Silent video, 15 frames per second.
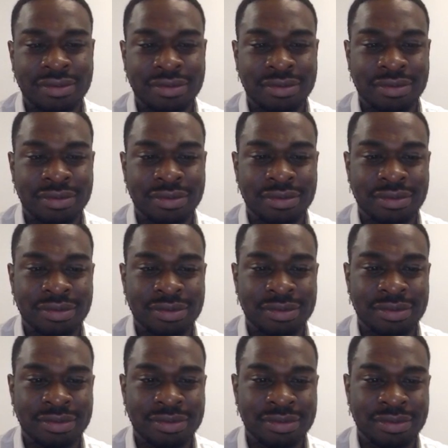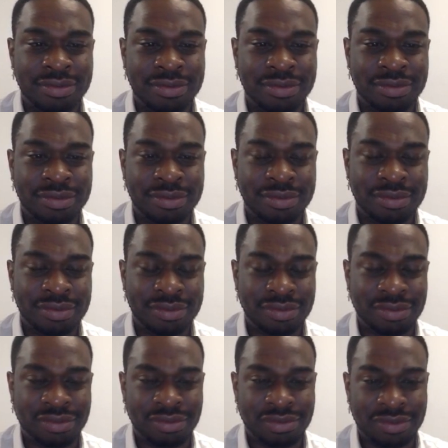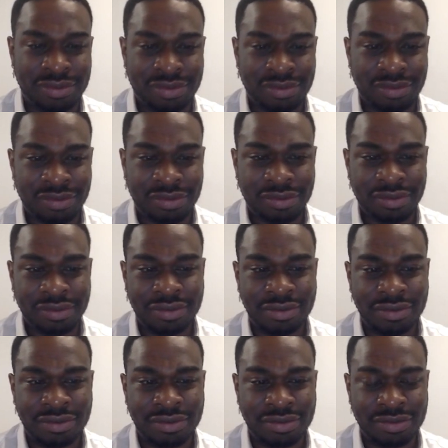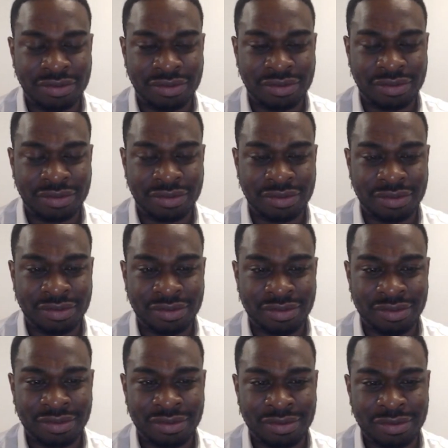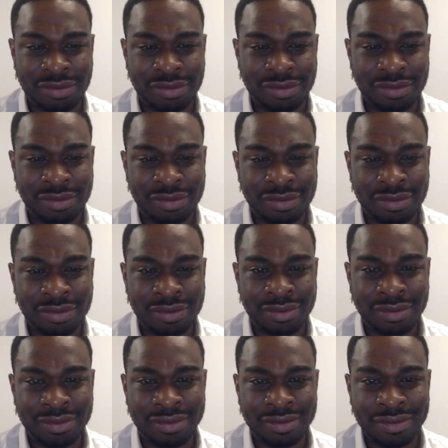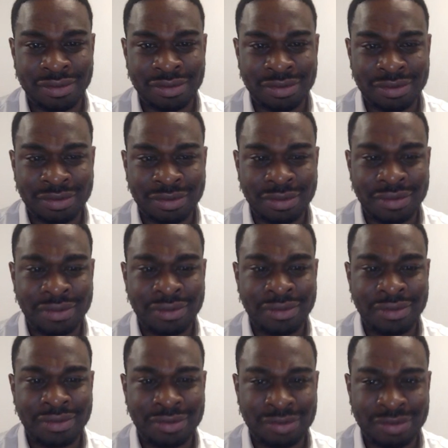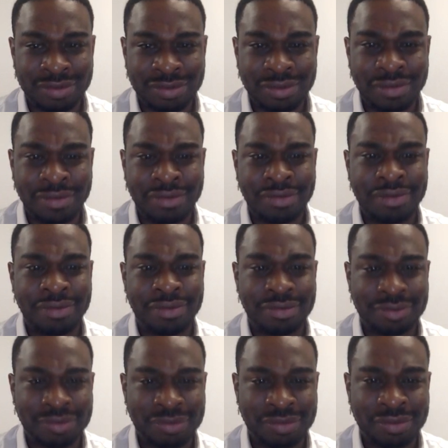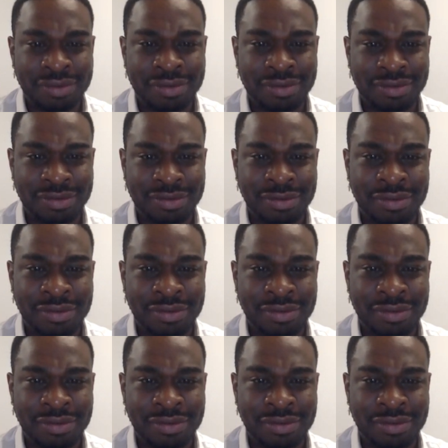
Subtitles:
[no speech]